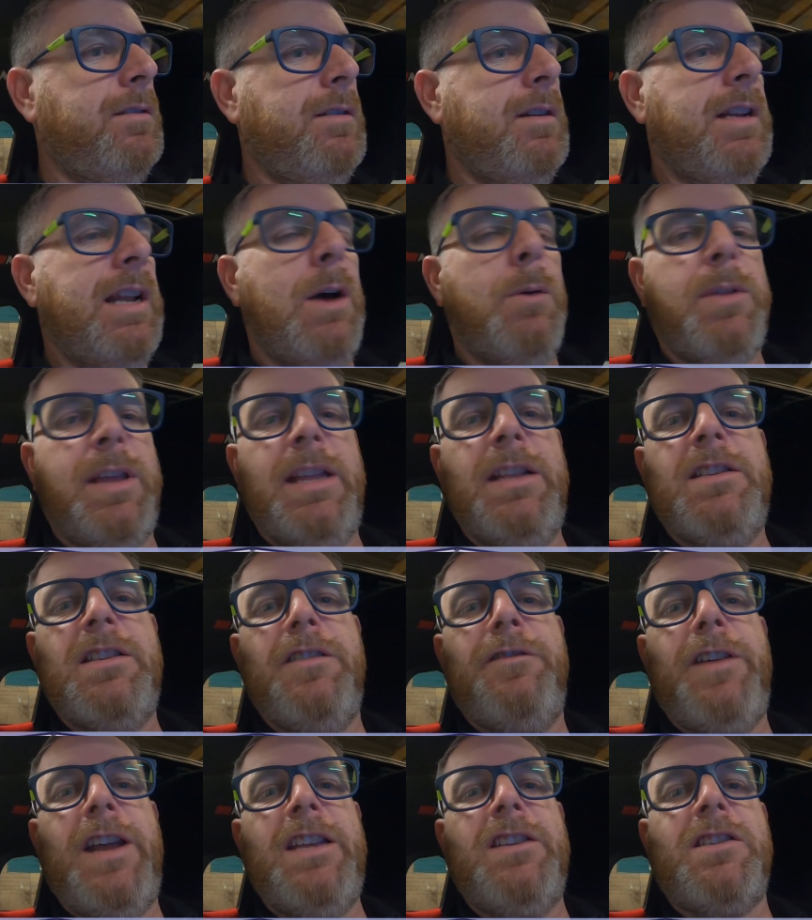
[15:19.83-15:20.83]
how the
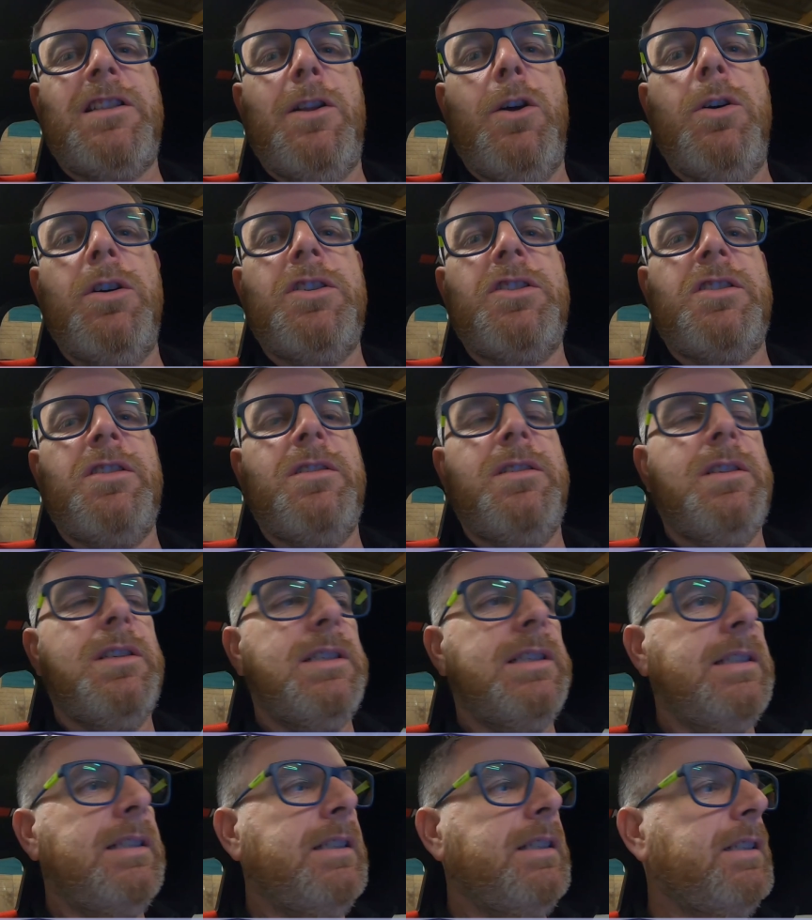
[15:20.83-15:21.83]
interface looks
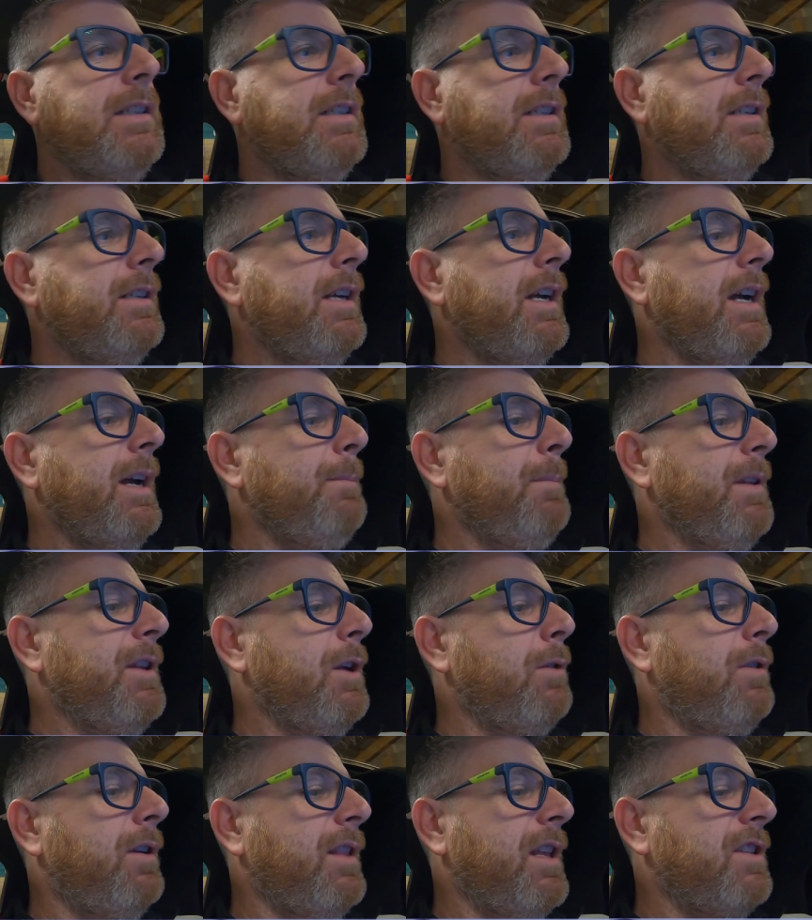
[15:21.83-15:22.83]

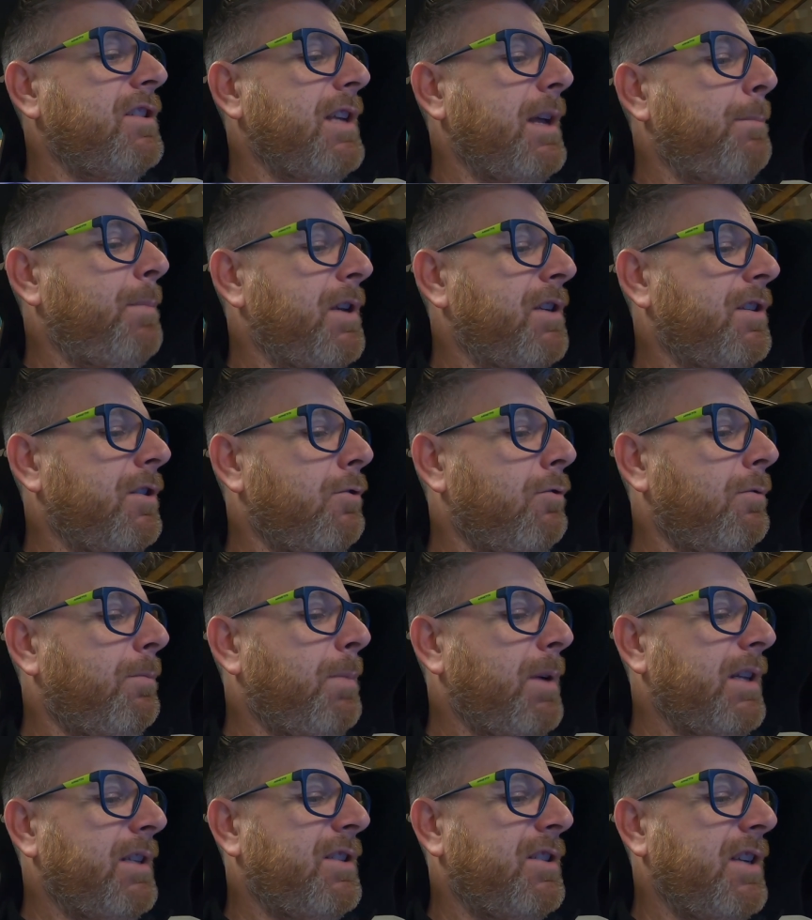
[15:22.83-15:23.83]
during this episode.
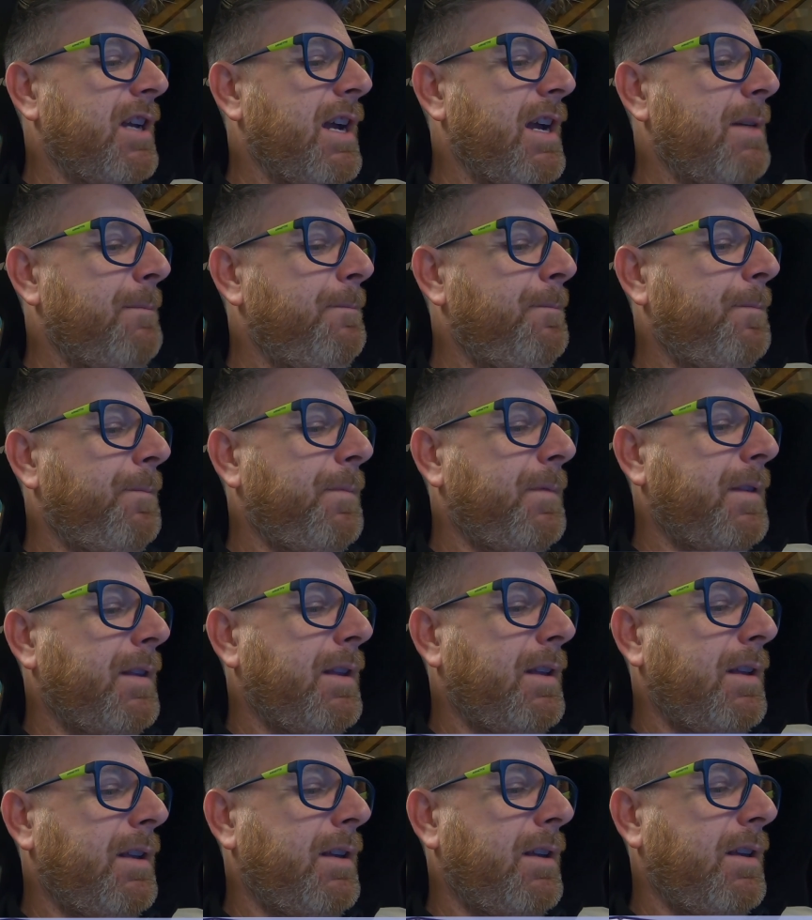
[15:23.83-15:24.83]
But
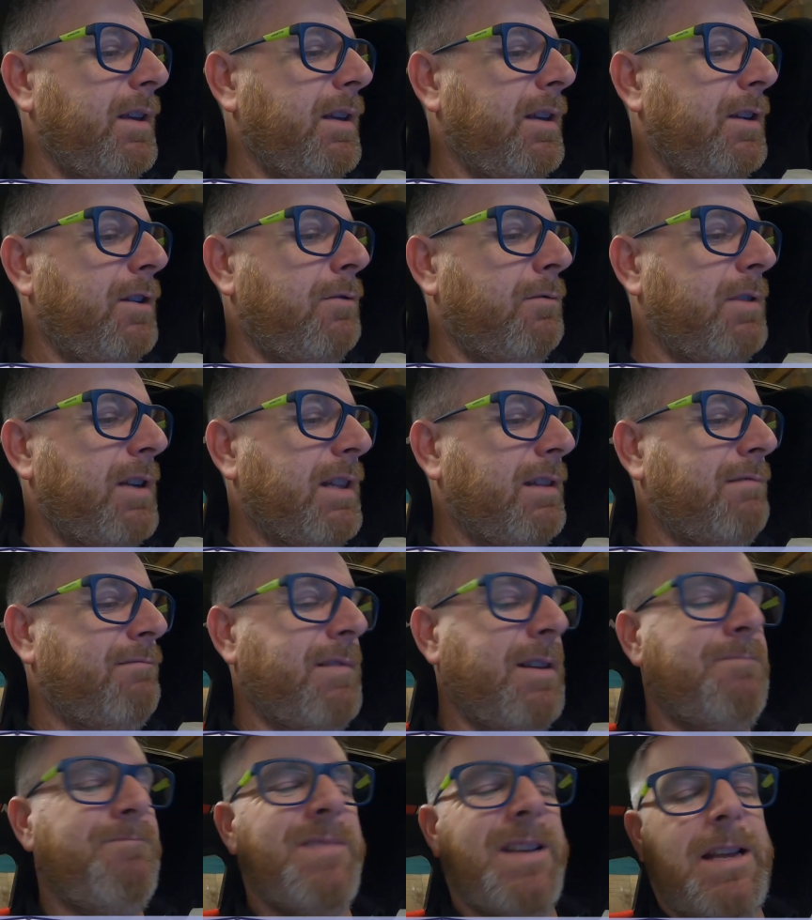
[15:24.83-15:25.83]
you know,
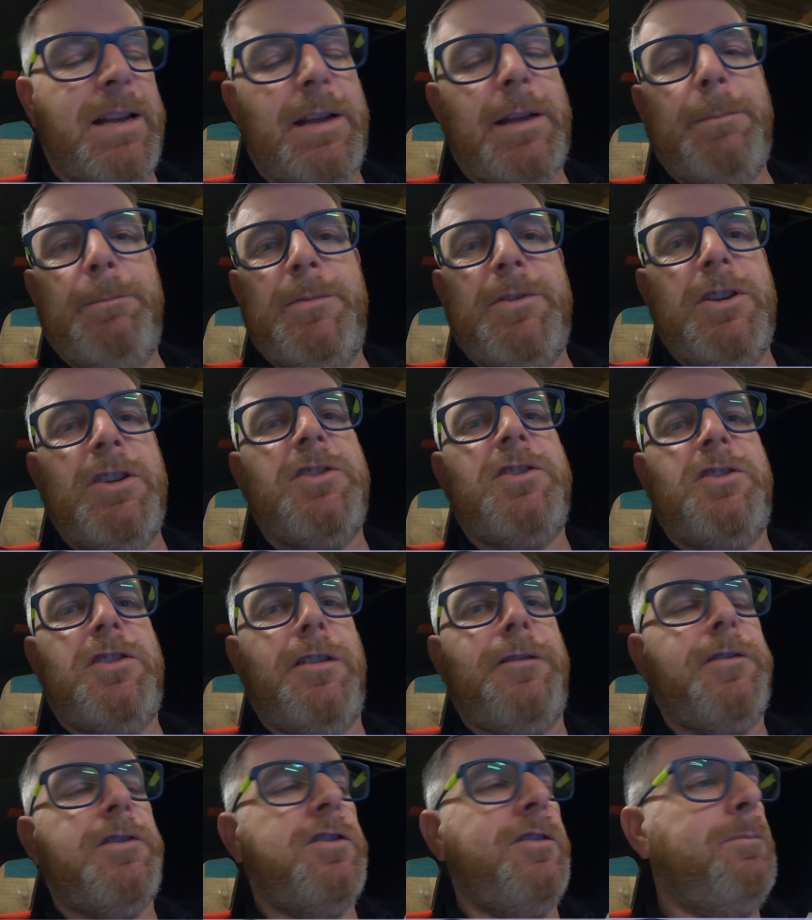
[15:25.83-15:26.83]
I'm just
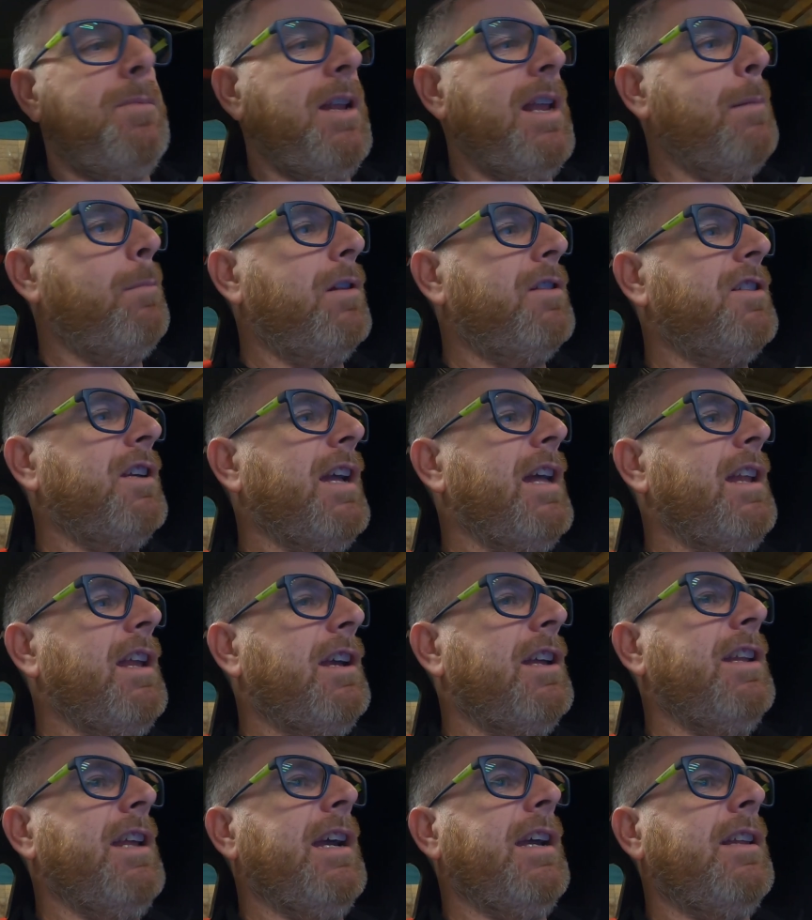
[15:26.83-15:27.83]
chuffed to be able to get it
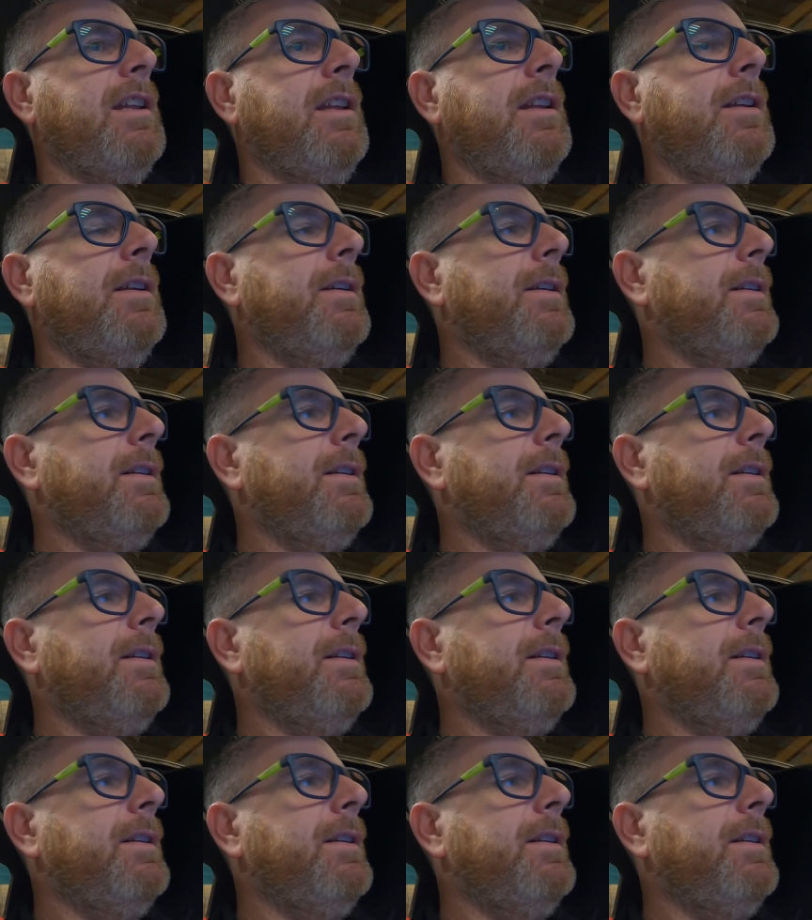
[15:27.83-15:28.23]
connected.